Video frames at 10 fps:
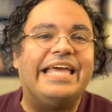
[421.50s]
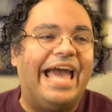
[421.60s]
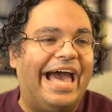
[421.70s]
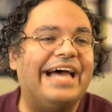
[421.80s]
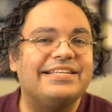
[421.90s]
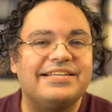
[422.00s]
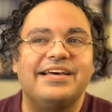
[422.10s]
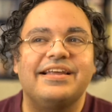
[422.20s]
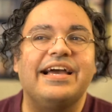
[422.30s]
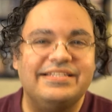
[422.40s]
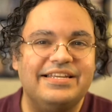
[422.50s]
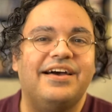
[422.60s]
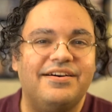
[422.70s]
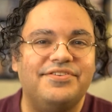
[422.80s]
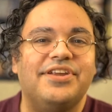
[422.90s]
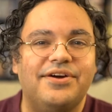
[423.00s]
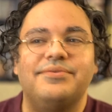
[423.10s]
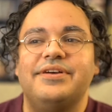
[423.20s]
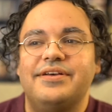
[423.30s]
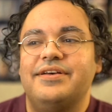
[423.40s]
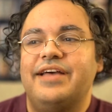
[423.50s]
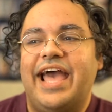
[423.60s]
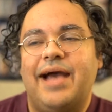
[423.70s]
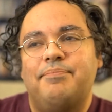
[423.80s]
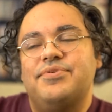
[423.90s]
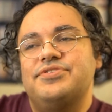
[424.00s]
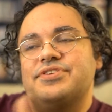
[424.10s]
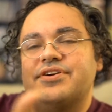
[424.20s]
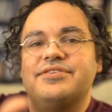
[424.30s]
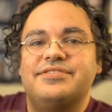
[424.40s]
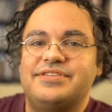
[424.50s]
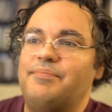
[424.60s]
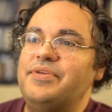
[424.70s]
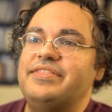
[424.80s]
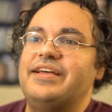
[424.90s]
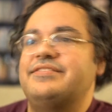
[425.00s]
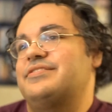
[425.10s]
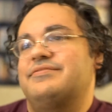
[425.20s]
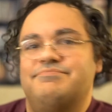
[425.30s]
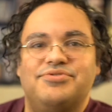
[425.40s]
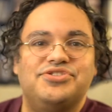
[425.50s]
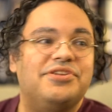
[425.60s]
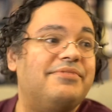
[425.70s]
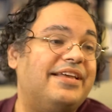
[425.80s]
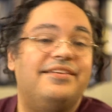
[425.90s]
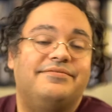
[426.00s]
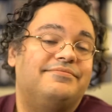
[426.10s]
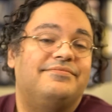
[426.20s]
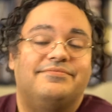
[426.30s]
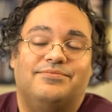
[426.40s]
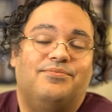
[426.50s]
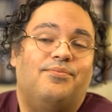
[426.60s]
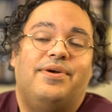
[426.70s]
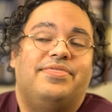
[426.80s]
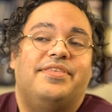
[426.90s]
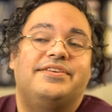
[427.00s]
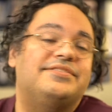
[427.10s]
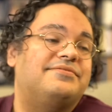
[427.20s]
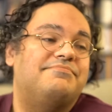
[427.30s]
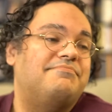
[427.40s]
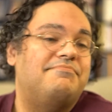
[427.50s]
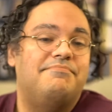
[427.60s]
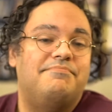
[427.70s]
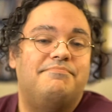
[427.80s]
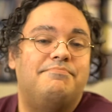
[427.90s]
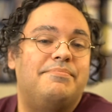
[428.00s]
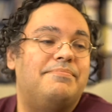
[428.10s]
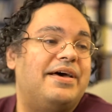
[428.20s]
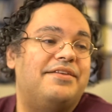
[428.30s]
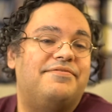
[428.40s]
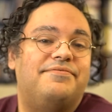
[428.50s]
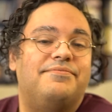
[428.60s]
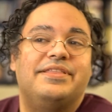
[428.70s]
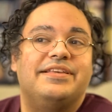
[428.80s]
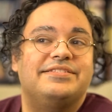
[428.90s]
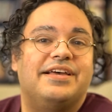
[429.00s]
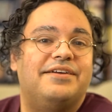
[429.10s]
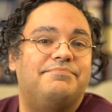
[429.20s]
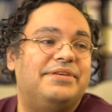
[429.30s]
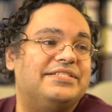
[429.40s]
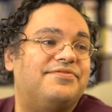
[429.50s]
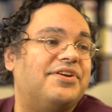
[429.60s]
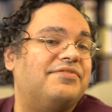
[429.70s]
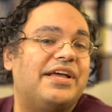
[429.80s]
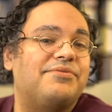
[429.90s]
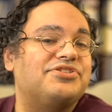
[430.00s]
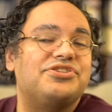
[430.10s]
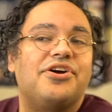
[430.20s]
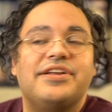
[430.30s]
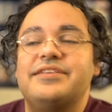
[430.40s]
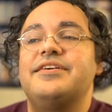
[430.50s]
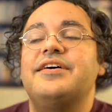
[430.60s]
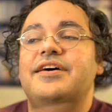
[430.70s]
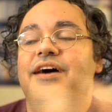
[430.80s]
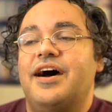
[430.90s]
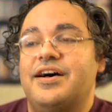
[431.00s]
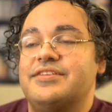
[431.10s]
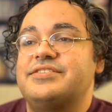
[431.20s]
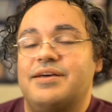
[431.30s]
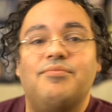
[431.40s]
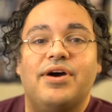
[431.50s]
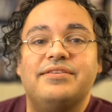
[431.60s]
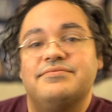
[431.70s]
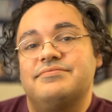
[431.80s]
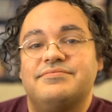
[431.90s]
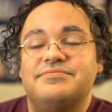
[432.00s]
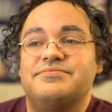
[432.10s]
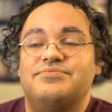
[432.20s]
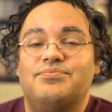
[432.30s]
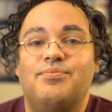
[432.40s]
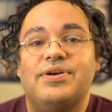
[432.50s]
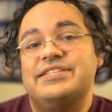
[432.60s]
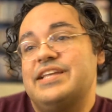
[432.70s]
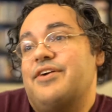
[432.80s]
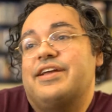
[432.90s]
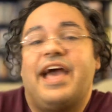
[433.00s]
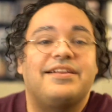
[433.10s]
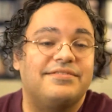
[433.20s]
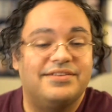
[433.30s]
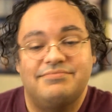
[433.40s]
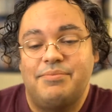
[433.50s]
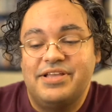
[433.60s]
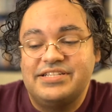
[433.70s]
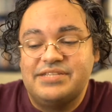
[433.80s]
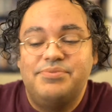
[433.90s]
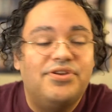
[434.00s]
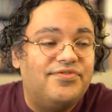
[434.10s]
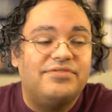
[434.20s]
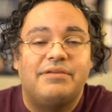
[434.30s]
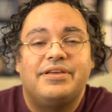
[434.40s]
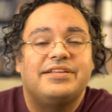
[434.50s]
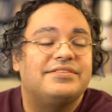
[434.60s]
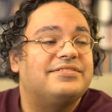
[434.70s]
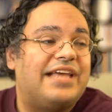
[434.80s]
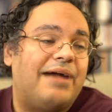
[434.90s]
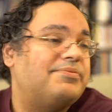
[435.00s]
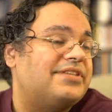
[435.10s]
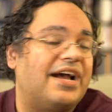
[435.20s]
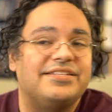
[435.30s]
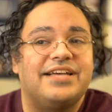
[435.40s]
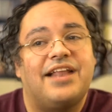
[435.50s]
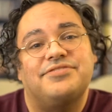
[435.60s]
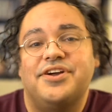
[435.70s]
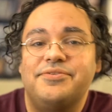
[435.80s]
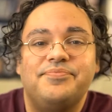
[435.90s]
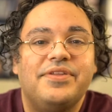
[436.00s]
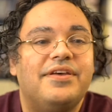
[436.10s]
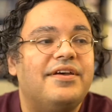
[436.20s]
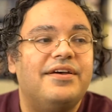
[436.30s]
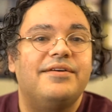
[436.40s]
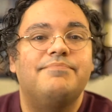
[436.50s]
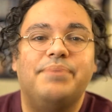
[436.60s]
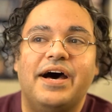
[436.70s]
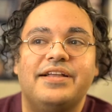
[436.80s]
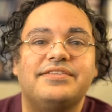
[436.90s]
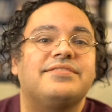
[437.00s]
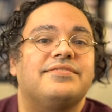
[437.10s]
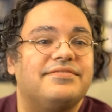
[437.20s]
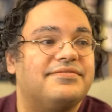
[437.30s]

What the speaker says: at an idea of, apples are something that presumably when this piece of figurative language started, someone was staring at it, because it's beautiful, maybe because it's appetizing, I don't know. But